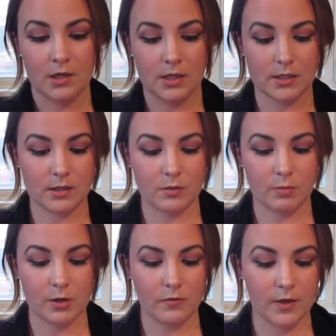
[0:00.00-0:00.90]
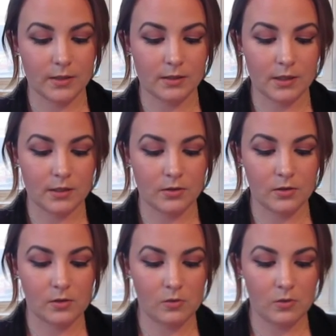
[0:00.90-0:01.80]
It's the perfect like
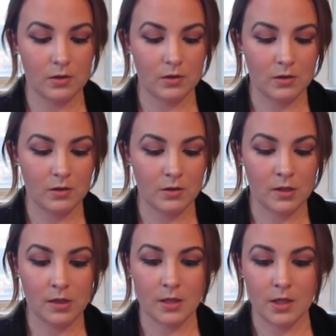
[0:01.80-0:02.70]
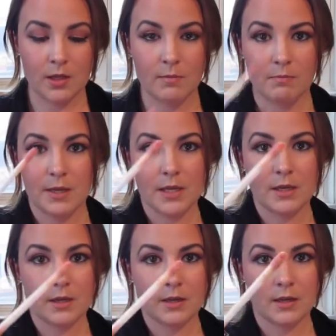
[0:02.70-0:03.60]
nude
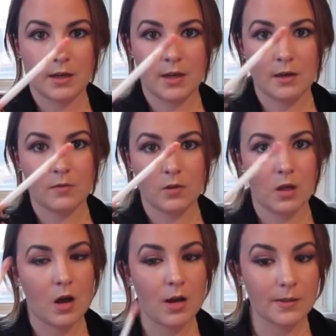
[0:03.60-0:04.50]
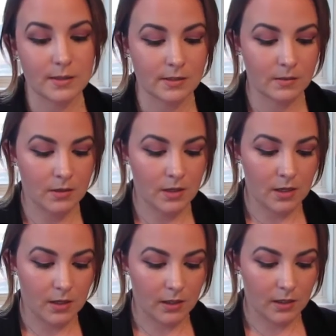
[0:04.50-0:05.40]
pink kind of gloss,
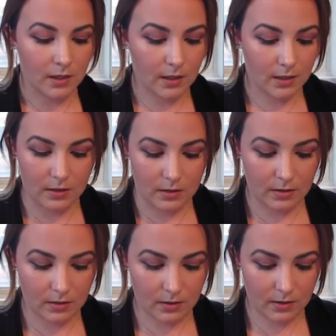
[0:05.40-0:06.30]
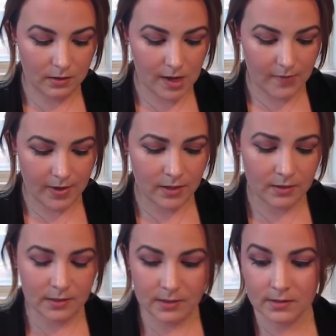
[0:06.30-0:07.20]
and I've had
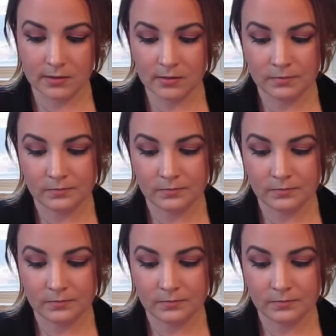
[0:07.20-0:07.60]
this,